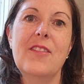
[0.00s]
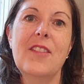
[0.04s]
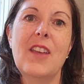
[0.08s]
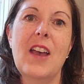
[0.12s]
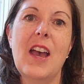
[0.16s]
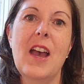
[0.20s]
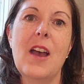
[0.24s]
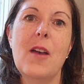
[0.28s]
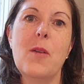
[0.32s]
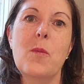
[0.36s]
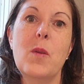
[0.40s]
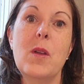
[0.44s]

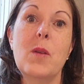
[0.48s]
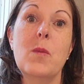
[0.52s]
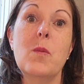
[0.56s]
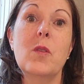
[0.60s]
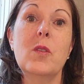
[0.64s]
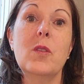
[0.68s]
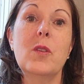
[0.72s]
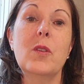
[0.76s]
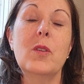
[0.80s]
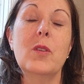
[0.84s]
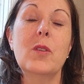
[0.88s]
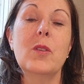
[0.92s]
that we
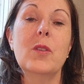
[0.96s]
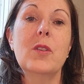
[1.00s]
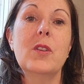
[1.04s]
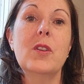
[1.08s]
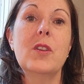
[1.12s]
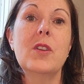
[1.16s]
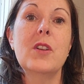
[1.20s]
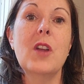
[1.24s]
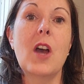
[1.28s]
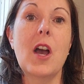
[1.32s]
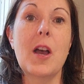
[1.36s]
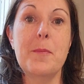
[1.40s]
will
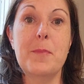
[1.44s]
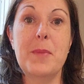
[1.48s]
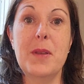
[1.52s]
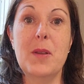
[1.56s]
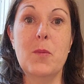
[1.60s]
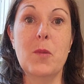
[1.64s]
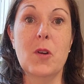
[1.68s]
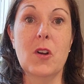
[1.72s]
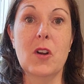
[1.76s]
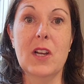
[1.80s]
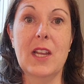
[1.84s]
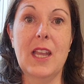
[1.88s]
not be
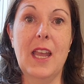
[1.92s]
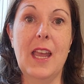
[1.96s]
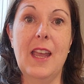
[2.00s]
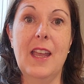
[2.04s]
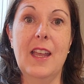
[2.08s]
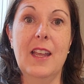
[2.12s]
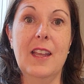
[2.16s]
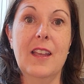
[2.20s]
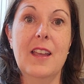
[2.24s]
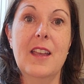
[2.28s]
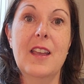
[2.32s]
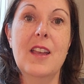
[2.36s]
working